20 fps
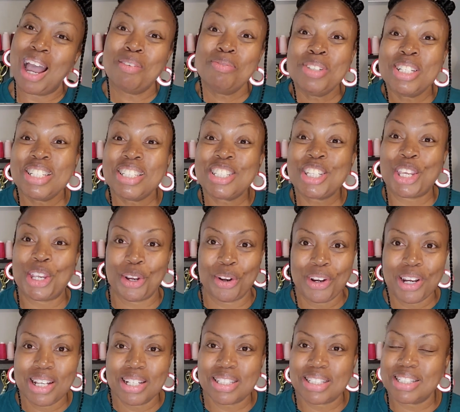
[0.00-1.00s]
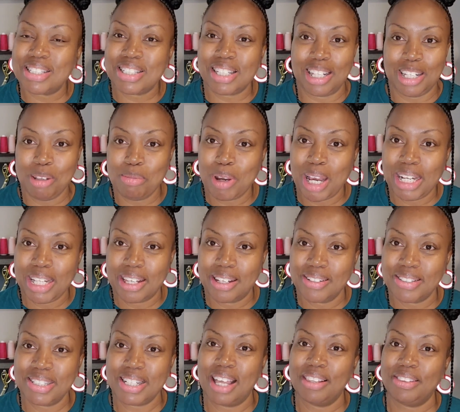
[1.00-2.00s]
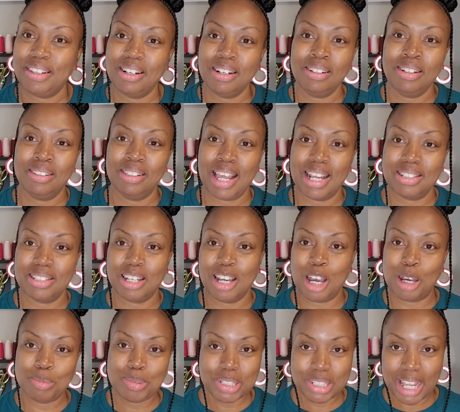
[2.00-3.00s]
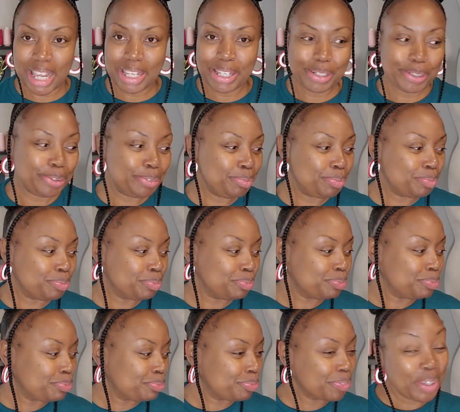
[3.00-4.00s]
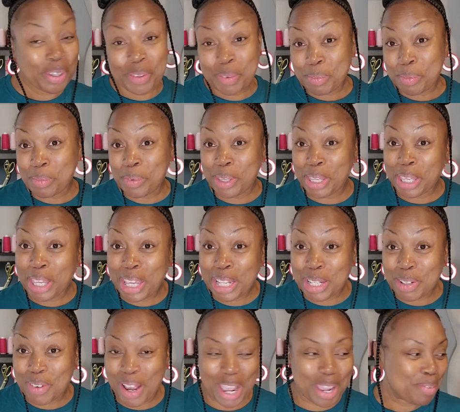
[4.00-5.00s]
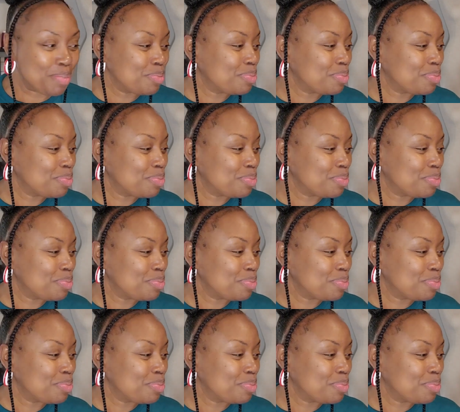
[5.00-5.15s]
just curious, does anybody else out there like to upcycle? Anyway,